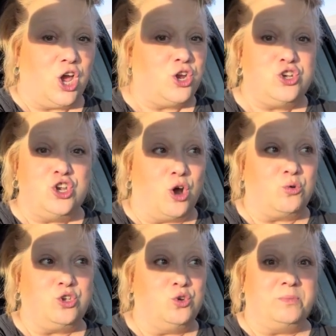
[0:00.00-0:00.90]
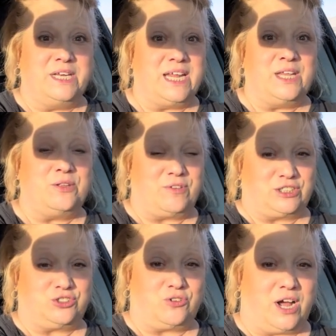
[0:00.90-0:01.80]
No human in the
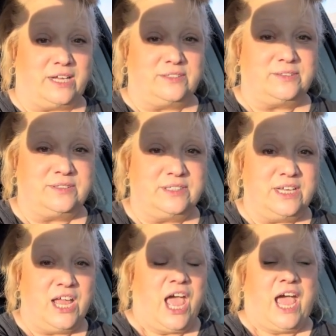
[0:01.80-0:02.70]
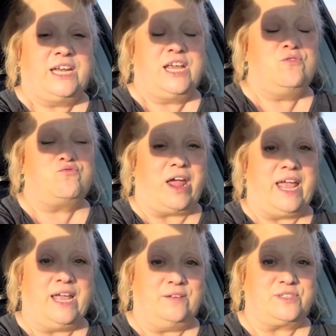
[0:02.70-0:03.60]
restaurant. And he
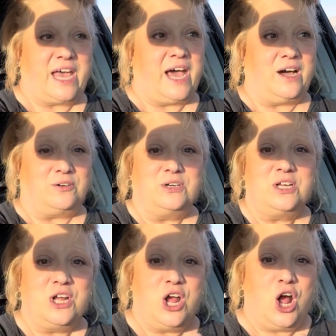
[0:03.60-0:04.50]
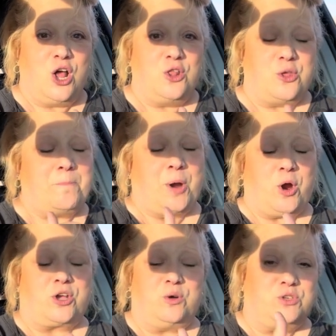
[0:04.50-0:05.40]
raves how the
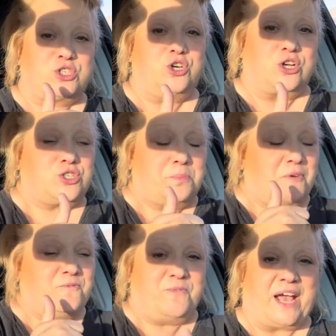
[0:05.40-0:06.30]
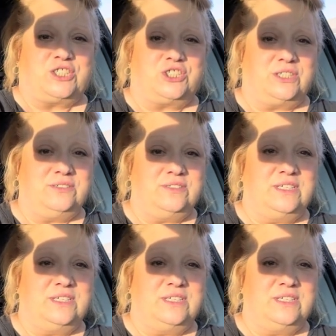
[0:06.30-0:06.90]
burger was cooked to perfection.